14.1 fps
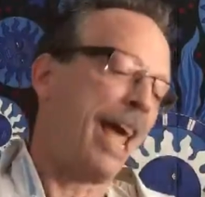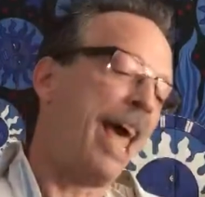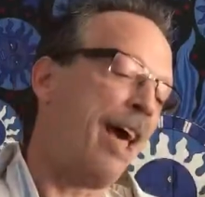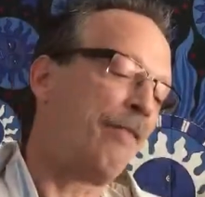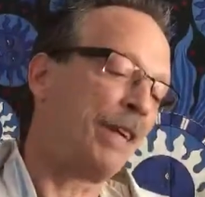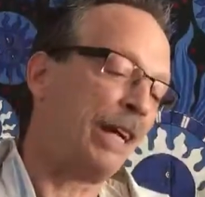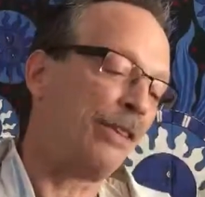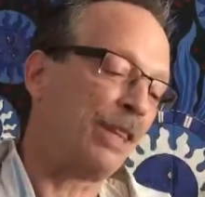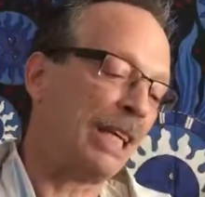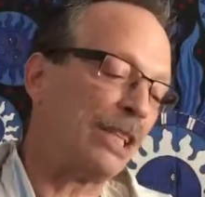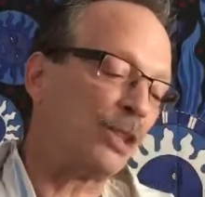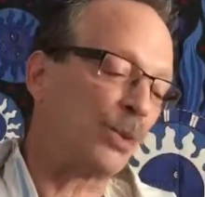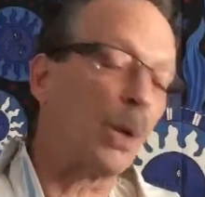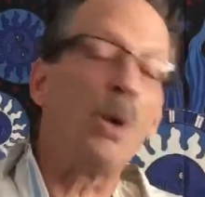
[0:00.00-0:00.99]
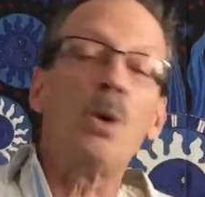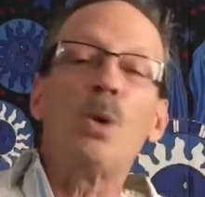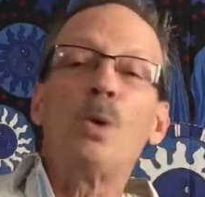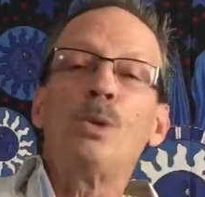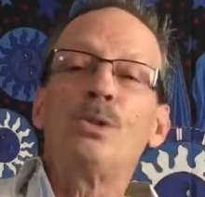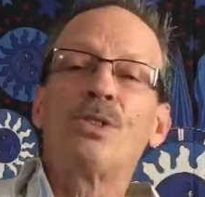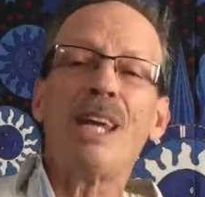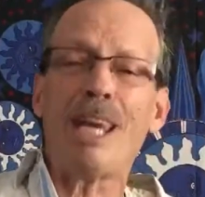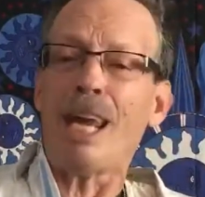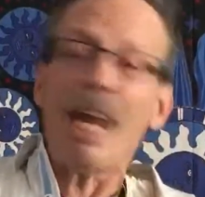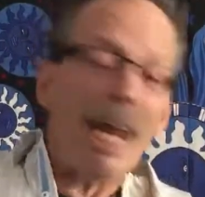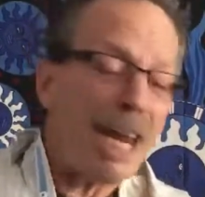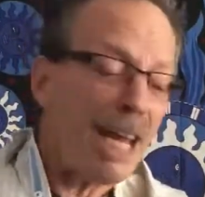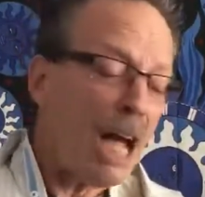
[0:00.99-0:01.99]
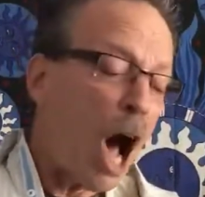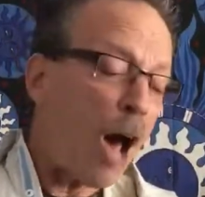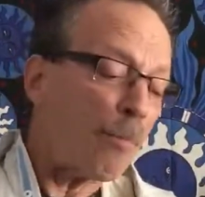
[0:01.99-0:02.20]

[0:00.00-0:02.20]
everything's rosy